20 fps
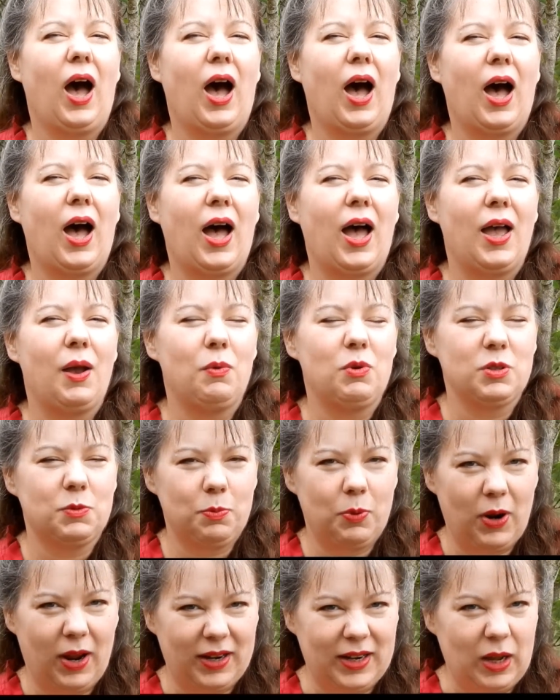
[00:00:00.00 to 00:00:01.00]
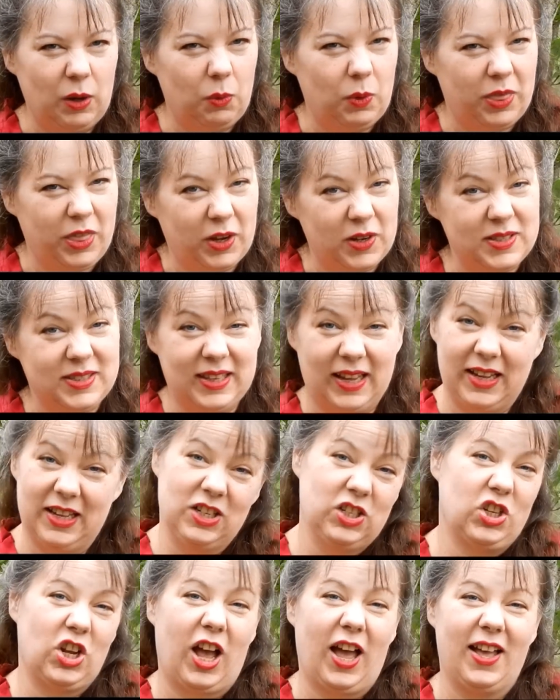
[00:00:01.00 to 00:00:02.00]
I was pregnant with our
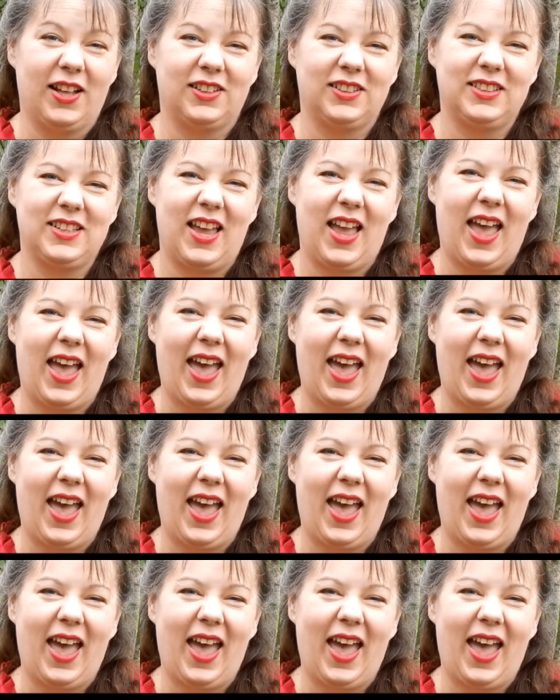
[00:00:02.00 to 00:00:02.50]
second child,